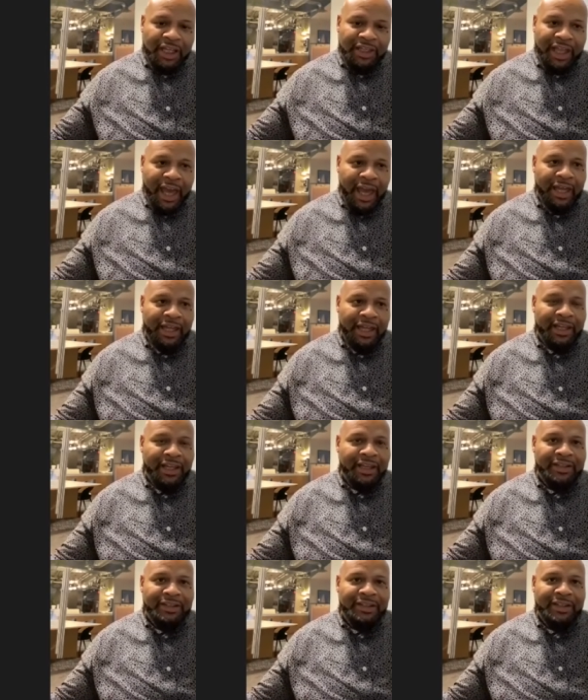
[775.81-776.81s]

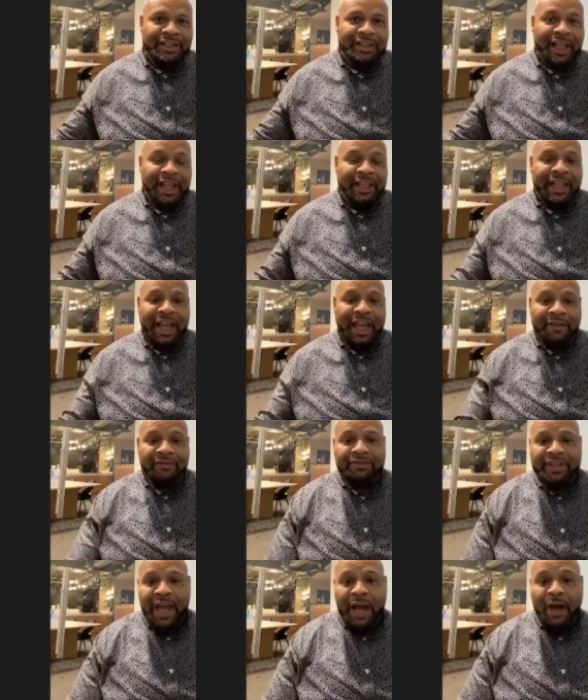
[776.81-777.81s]
It's like they have
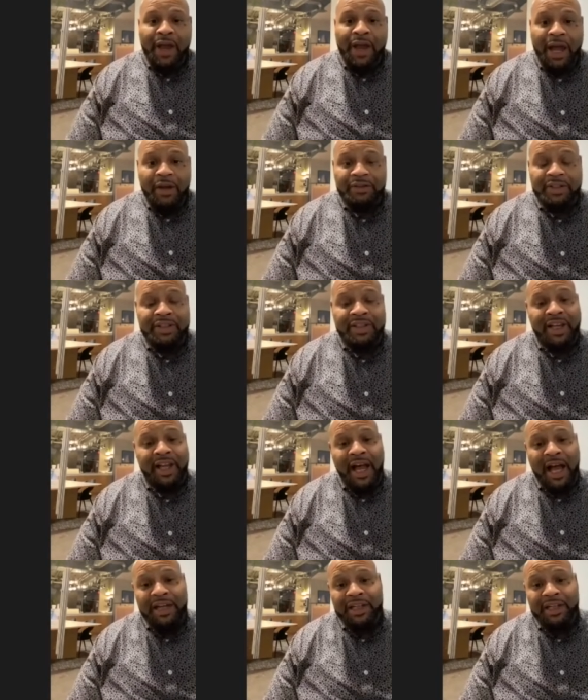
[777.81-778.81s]
townhouses and
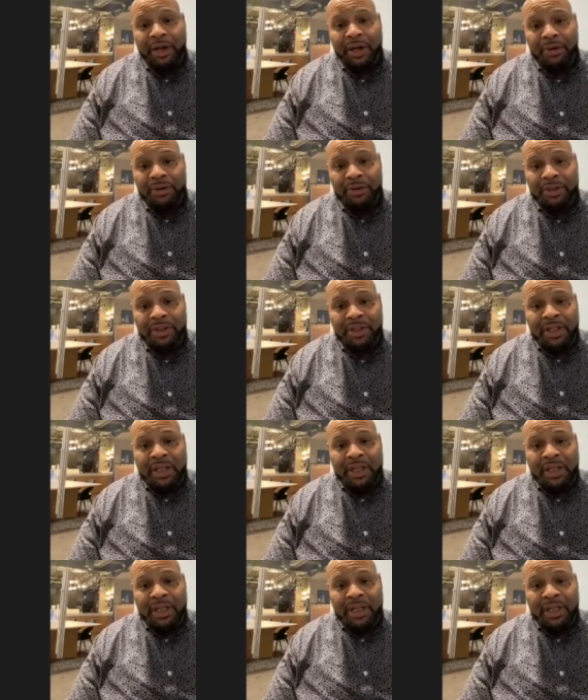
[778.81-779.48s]
condos.